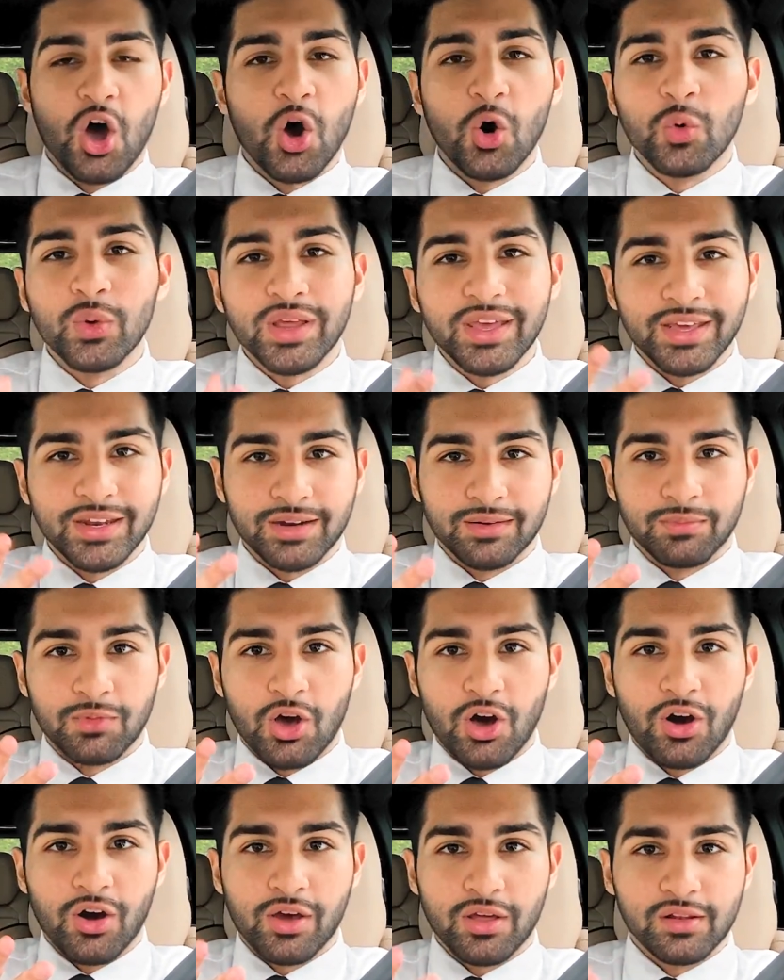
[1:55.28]
hone
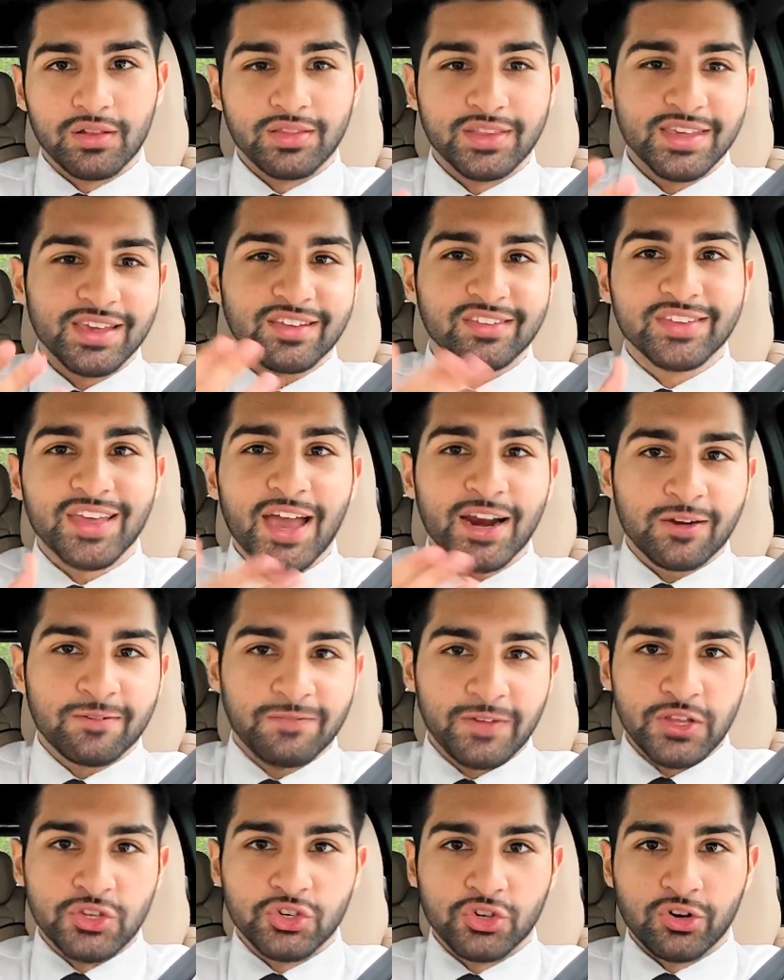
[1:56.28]
in on the exact
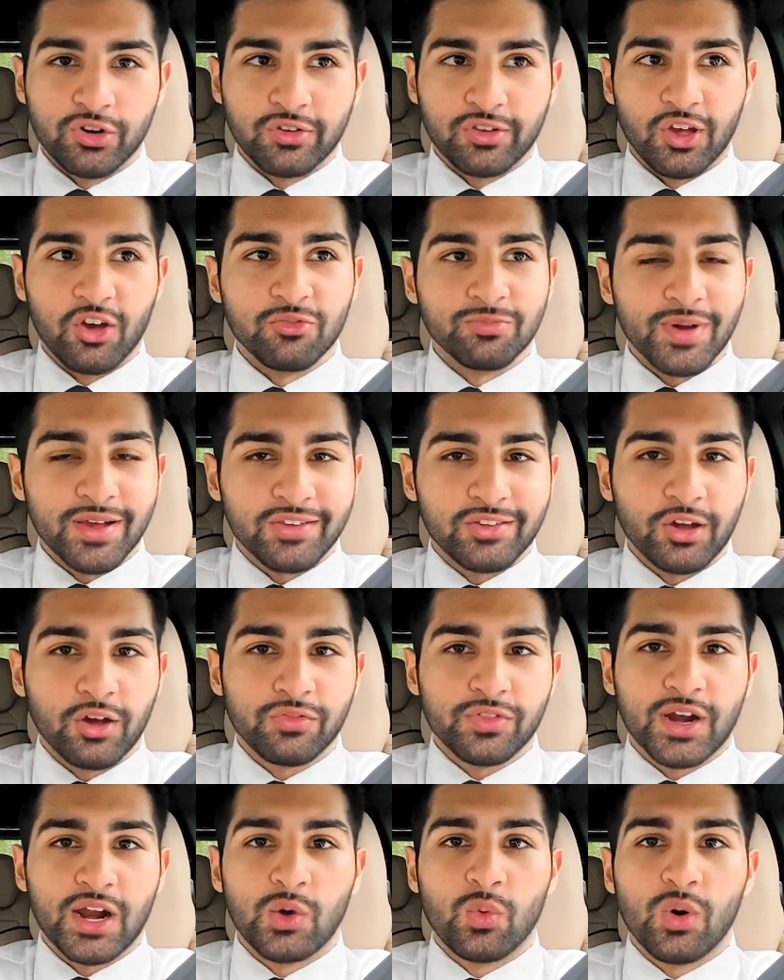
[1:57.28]
features of
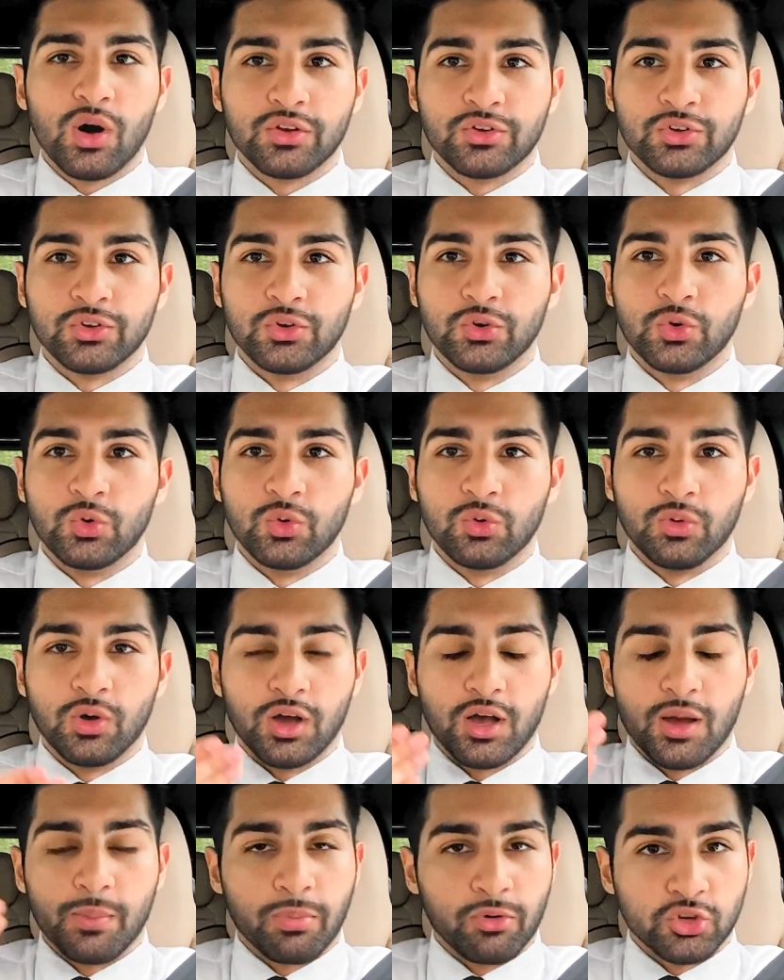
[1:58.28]
myself that I want to
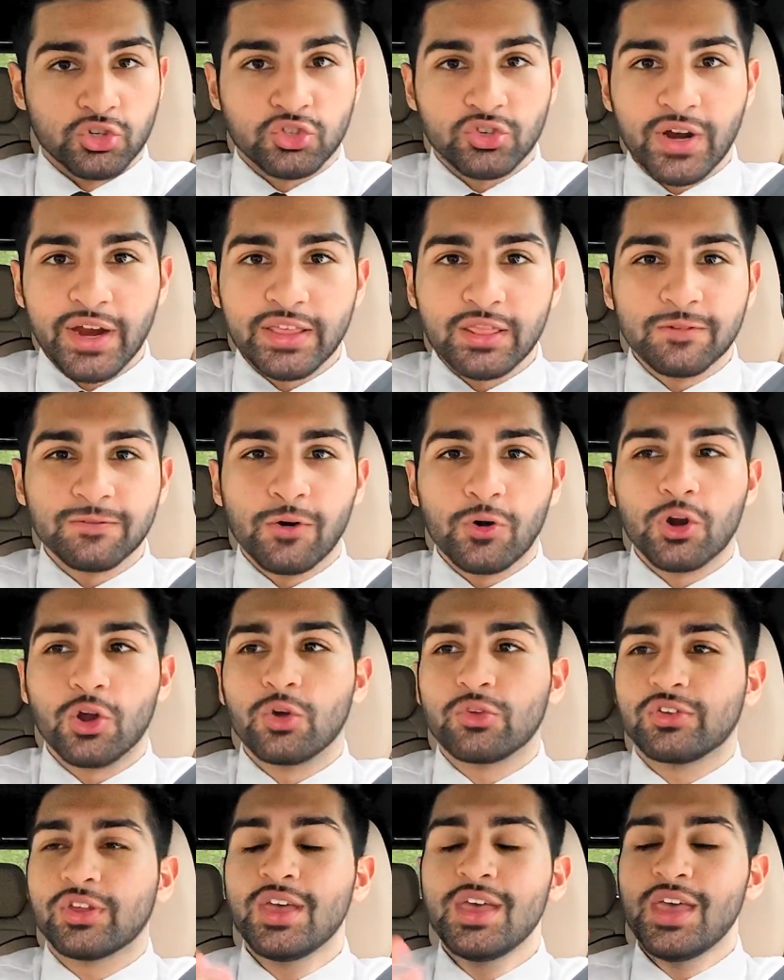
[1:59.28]
portray in the
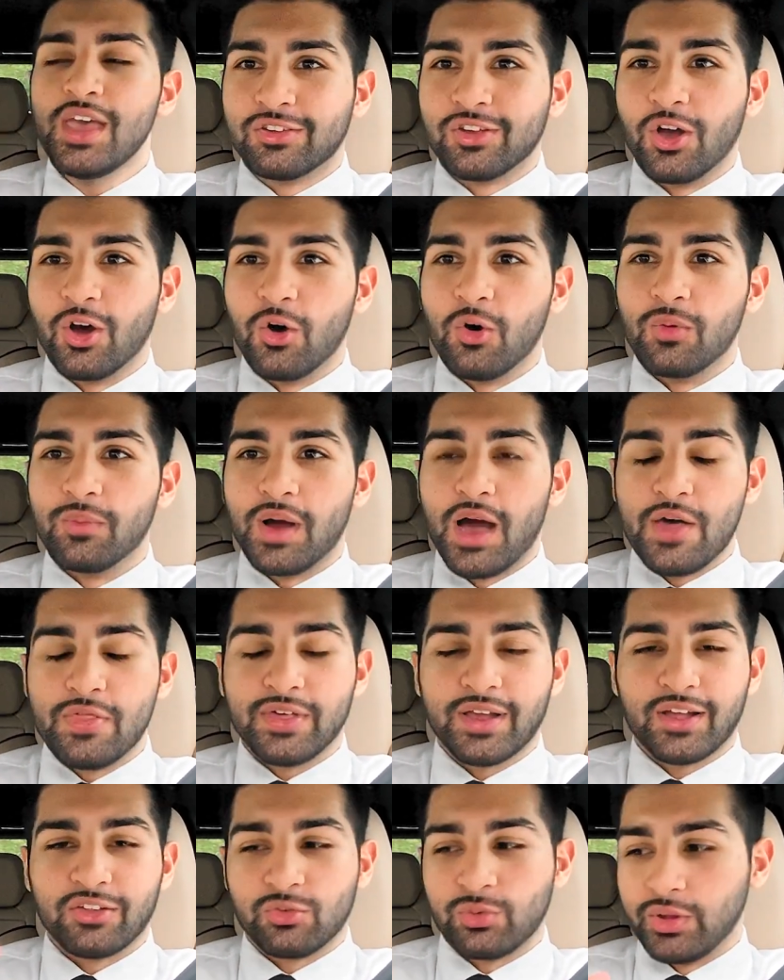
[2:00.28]
photos. So
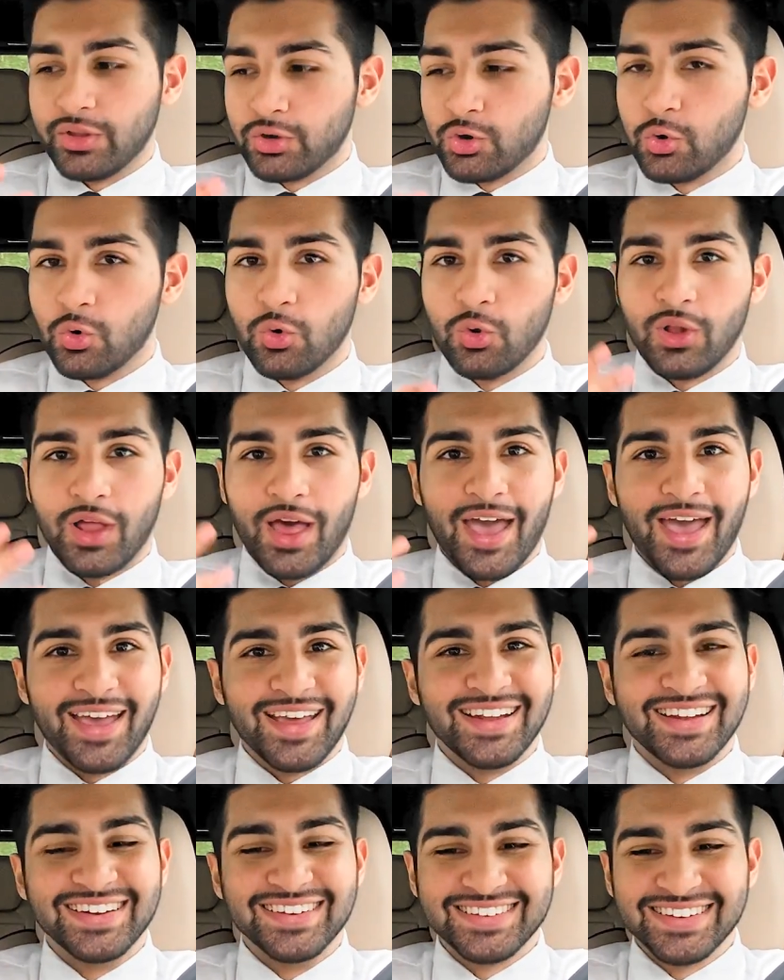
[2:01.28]
I think that's really cool,
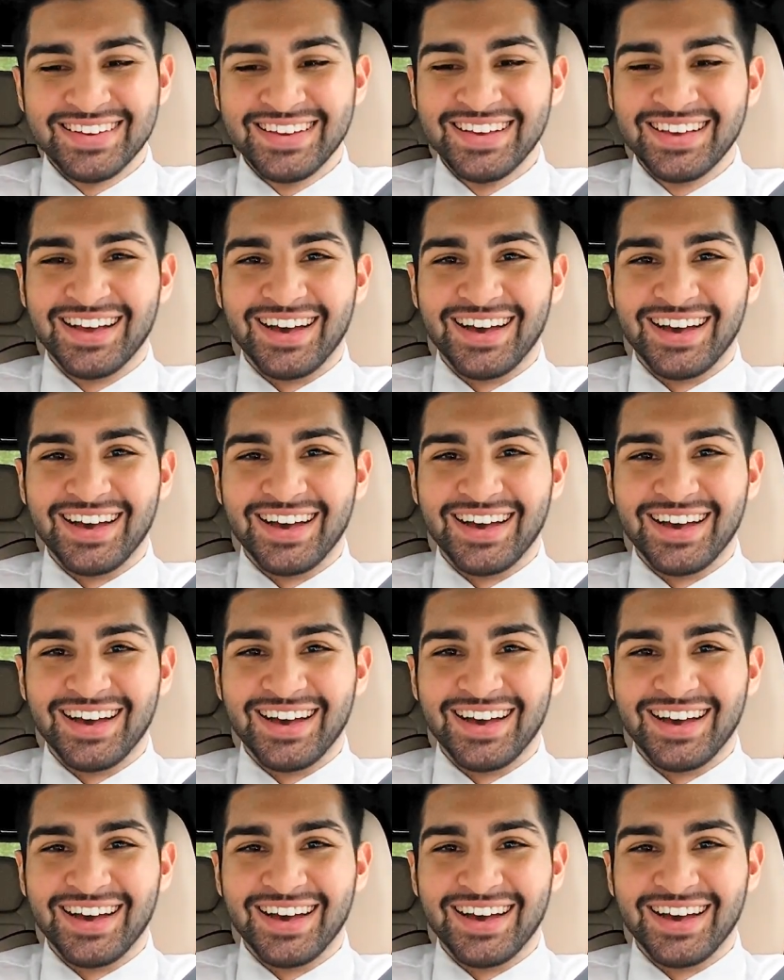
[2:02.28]
and